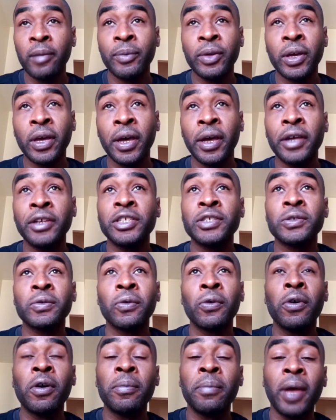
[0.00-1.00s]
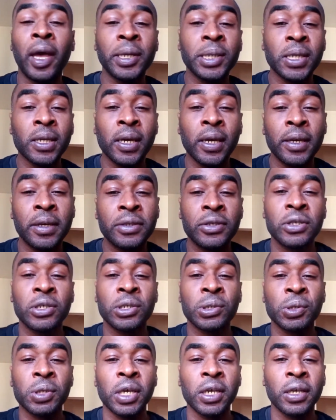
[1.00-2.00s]
because all magic
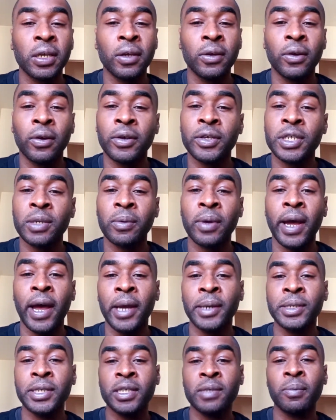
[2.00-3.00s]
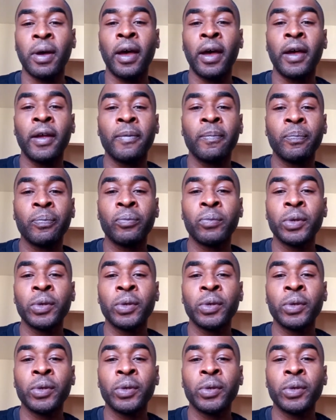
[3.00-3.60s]
is tricking your subconscious mind,